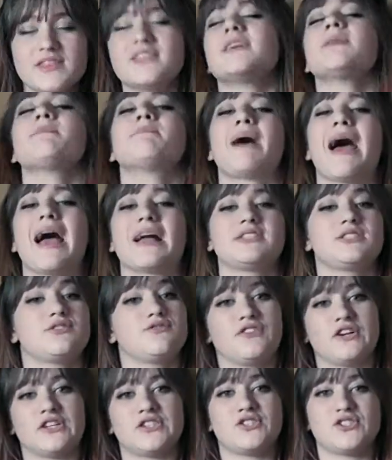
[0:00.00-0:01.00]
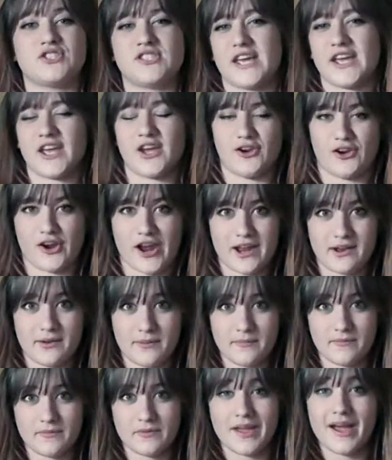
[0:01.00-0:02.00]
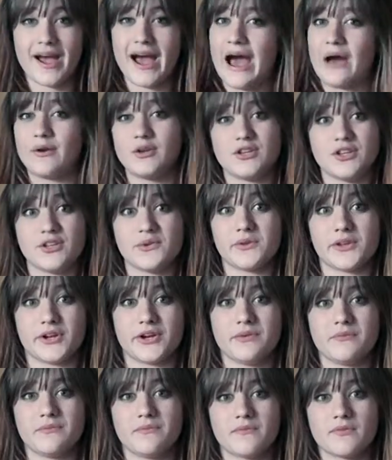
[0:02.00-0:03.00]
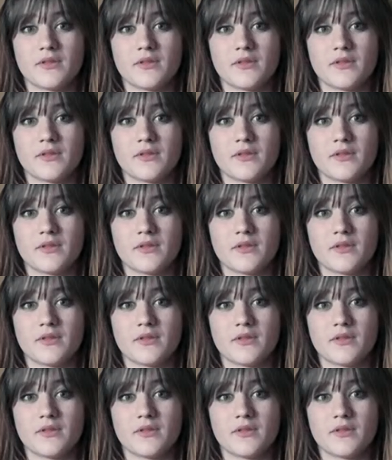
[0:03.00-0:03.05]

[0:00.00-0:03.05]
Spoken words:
Think back to first or second grade. How did you learn?